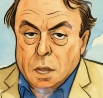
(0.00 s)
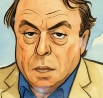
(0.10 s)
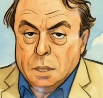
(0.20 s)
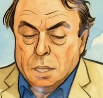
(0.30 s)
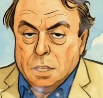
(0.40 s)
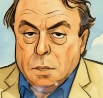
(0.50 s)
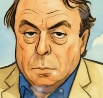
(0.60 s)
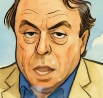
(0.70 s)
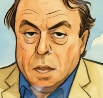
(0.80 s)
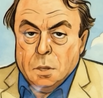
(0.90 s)
This is a
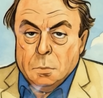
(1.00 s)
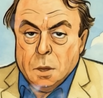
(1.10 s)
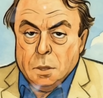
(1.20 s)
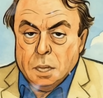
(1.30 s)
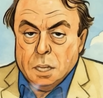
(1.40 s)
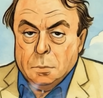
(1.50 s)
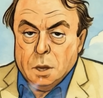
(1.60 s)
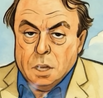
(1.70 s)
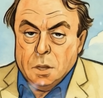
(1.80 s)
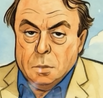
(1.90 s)
man who built his
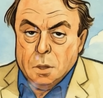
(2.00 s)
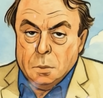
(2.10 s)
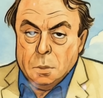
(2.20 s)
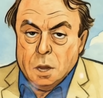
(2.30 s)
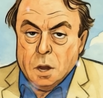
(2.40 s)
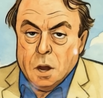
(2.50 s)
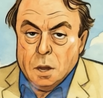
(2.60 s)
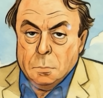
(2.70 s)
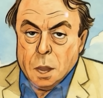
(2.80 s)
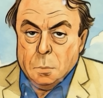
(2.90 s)
political career on
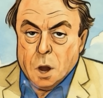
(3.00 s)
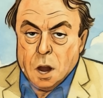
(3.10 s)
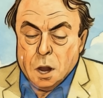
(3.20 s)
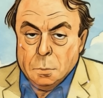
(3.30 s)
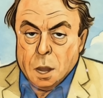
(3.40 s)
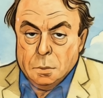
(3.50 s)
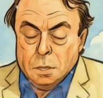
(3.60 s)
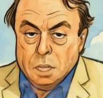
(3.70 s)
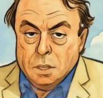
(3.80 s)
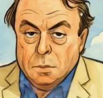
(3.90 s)
a memoir about the
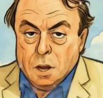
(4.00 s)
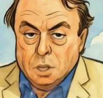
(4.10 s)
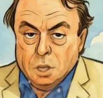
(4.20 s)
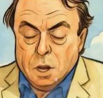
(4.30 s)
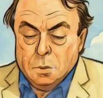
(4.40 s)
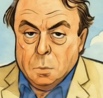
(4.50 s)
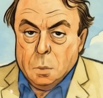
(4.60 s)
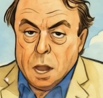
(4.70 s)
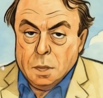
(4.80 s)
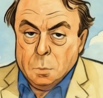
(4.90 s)
dysfunction of
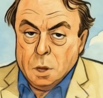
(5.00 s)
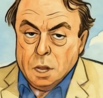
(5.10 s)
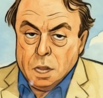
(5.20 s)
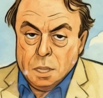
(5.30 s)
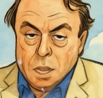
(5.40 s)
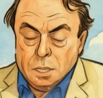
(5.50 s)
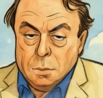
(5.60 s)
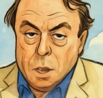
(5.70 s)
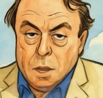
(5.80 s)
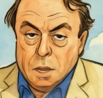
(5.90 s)
white working-class
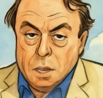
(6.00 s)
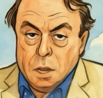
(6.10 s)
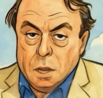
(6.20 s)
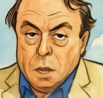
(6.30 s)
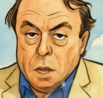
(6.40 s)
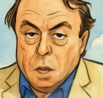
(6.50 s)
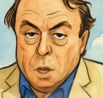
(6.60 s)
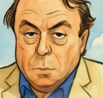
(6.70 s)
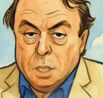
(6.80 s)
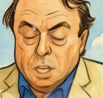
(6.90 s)
America,
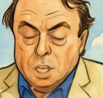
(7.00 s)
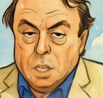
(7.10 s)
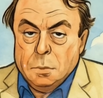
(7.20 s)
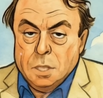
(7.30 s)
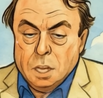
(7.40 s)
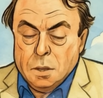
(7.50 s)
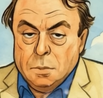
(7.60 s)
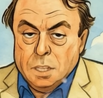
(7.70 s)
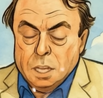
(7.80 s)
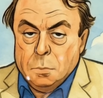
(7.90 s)
who positioned himself
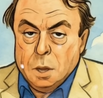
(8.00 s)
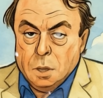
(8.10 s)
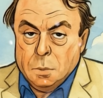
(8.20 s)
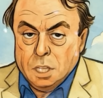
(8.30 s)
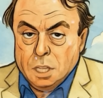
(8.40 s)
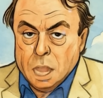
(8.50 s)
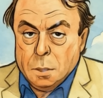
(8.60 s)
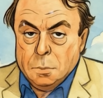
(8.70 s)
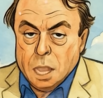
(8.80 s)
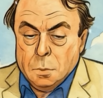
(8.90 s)
as someone who
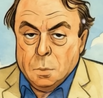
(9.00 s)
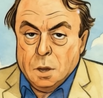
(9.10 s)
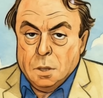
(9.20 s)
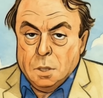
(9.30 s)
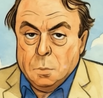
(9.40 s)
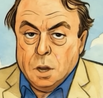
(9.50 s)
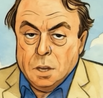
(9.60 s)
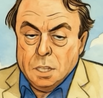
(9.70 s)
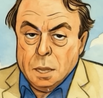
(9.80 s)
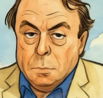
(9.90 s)
escaped that world's
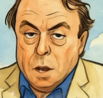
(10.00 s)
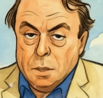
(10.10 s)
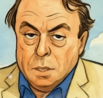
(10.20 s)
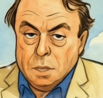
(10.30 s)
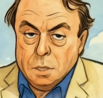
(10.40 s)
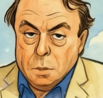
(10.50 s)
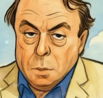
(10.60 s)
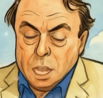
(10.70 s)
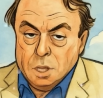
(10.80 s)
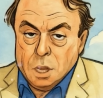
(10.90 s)
worst impulses through
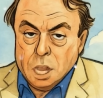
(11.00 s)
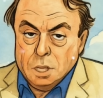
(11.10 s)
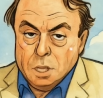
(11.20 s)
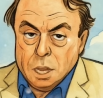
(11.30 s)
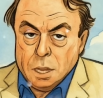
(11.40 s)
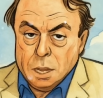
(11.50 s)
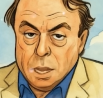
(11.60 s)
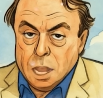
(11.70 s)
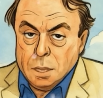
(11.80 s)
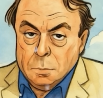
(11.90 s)
education and
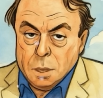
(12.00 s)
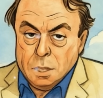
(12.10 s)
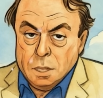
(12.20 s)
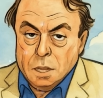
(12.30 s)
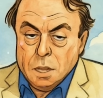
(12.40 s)
enlightenment.